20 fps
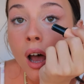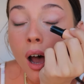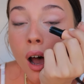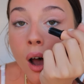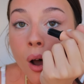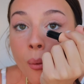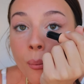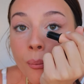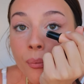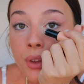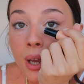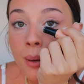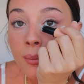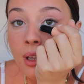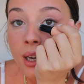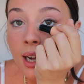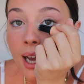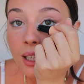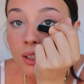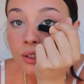I'm
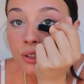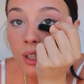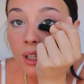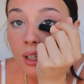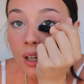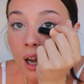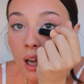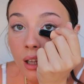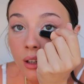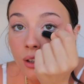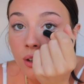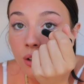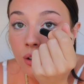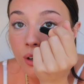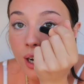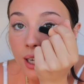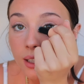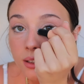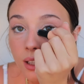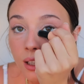going to actually color
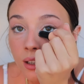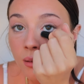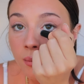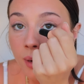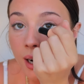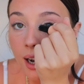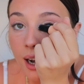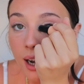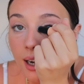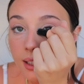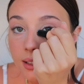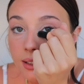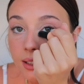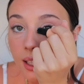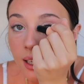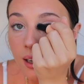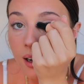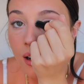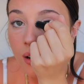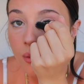correct under my eyes
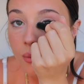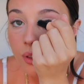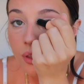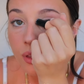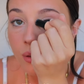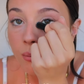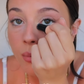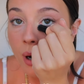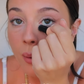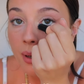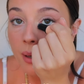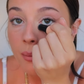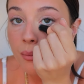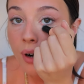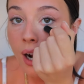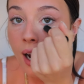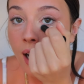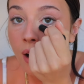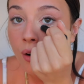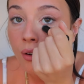here with the Bobbi
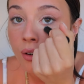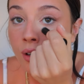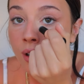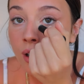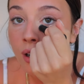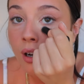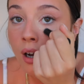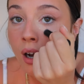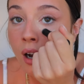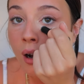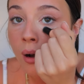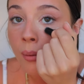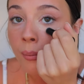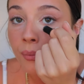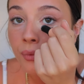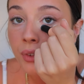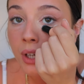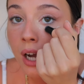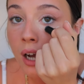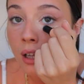Brown
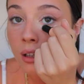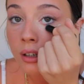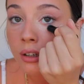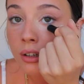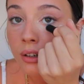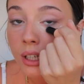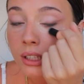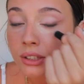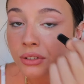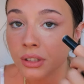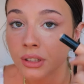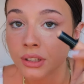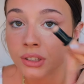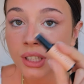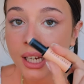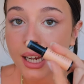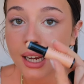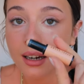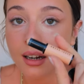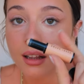color corrector in the
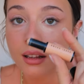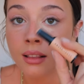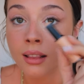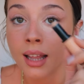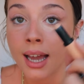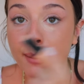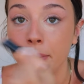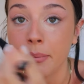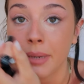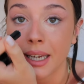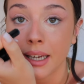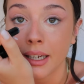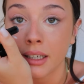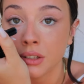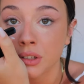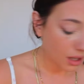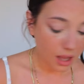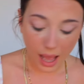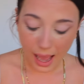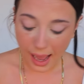shade Light
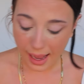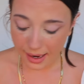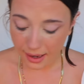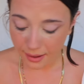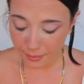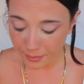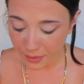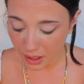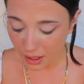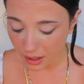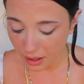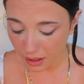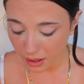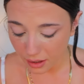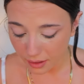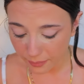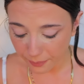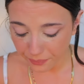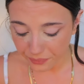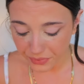Peach. I am
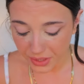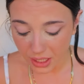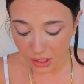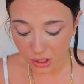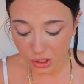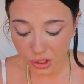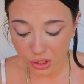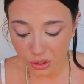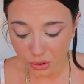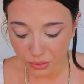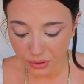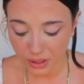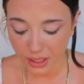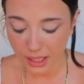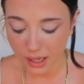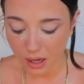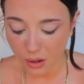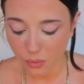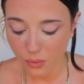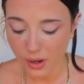
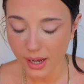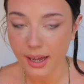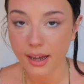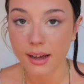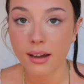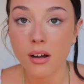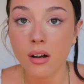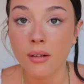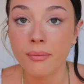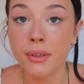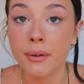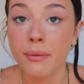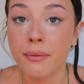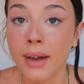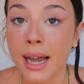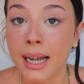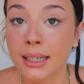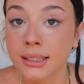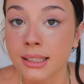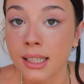acutely aware of the
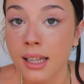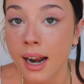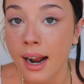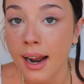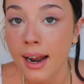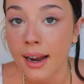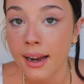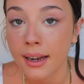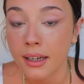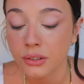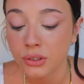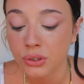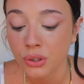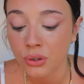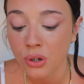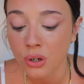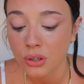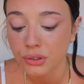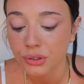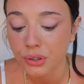fact that I do
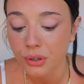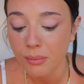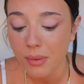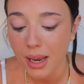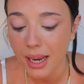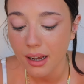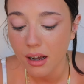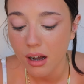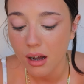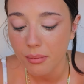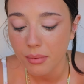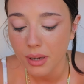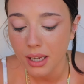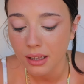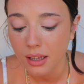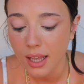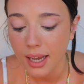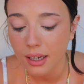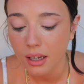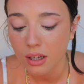not do makeup
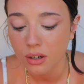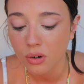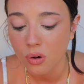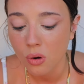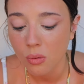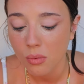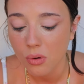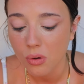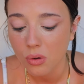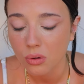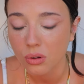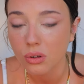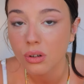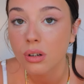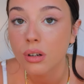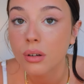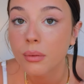in like a normal